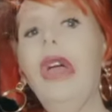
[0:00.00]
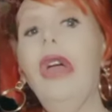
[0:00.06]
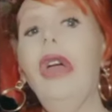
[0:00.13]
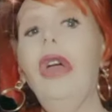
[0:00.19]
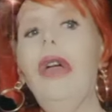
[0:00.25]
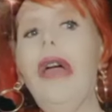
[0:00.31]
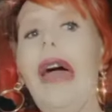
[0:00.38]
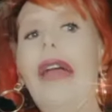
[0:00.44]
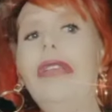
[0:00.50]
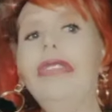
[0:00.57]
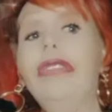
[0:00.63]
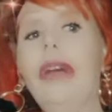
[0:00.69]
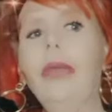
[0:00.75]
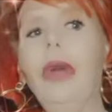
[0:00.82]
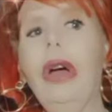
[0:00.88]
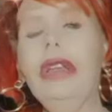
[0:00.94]
As
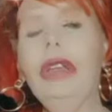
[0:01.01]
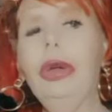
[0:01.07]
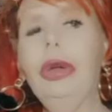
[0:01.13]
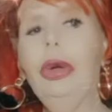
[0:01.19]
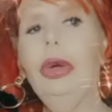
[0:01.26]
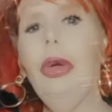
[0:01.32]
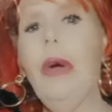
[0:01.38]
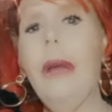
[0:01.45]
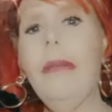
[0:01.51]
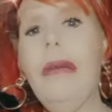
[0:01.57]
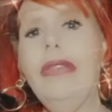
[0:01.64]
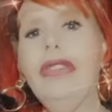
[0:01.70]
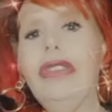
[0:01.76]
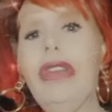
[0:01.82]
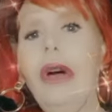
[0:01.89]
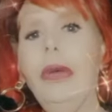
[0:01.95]
someone who um, has
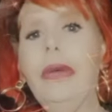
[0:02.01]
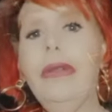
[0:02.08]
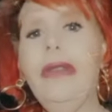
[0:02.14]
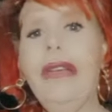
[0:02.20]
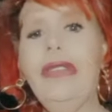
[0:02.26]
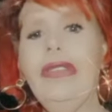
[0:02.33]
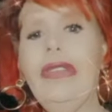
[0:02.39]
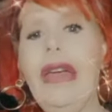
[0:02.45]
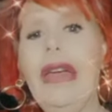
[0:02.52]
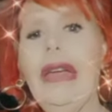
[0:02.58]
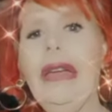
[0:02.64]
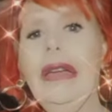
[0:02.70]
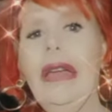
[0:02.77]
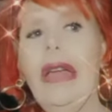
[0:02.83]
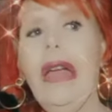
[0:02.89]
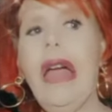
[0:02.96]
dealt with SA,
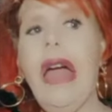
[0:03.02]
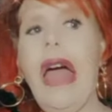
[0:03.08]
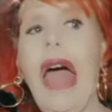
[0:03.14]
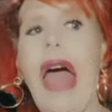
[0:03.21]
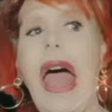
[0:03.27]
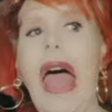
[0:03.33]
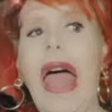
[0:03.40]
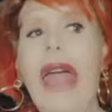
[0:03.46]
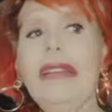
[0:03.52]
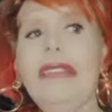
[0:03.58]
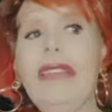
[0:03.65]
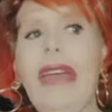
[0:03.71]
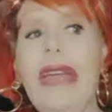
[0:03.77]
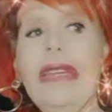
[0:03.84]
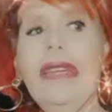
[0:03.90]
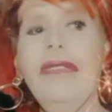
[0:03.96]
I take
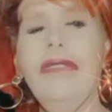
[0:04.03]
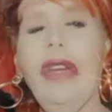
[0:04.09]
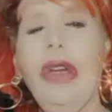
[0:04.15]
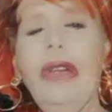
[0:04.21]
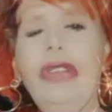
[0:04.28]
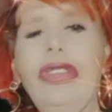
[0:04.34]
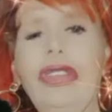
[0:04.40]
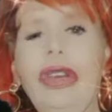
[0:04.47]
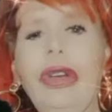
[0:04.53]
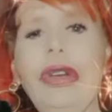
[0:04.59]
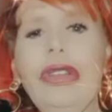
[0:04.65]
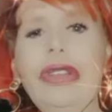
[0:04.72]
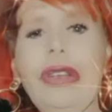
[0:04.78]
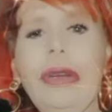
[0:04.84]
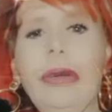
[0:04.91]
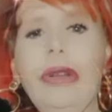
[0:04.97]
it very seriously
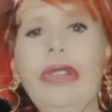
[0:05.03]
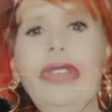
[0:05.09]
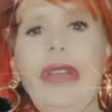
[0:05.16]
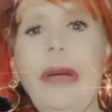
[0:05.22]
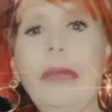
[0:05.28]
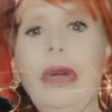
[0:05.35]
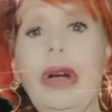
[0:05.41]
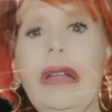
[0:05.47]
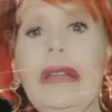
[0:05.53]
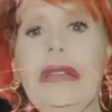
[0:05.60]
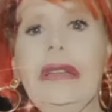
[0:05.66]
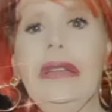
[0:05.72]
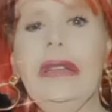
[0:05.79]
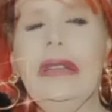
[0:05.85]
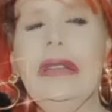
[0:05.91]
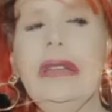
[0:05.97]
when someone
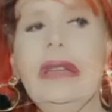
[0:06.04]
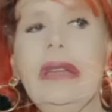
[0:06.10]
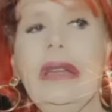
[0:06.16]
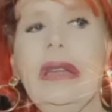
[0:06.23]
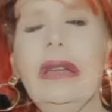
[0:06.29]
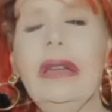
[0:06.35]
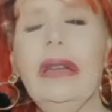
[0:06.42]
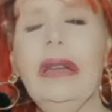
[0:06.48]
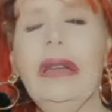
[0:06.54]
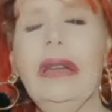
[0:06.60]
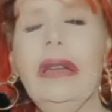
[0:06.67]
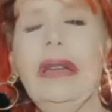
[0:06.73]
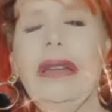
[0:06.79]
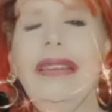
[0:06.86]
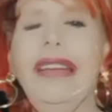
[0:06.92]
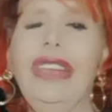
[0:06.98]

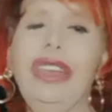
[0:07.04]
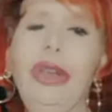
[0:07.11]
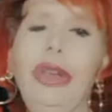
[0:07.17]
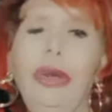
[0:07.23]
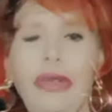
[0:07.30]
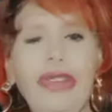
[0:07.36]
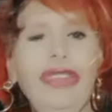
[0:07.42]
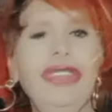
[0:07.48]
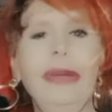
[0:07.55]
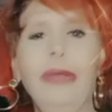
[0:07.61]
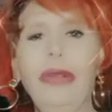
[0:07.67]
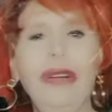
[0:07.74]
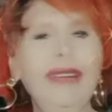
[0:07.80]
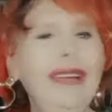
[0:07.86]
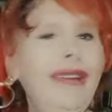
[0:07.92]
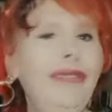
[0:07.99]
accuses someone
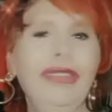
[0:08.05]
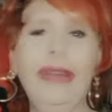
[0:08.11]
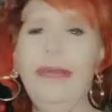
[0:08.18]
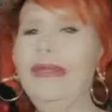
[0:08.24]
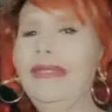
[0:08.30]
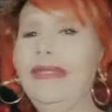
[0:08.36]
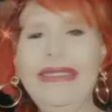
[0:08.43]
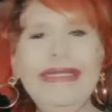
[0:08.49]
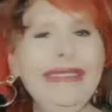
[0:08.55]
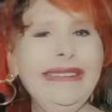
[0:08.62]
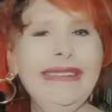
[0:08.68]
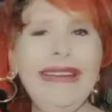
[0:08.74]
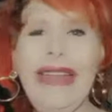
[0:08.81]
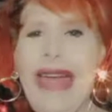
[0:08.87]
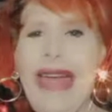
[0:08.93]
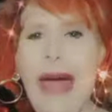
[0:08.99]
of something that did not
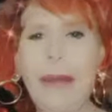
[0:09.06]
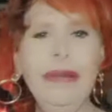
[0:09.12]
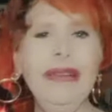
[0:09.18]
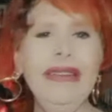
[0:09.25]
happen and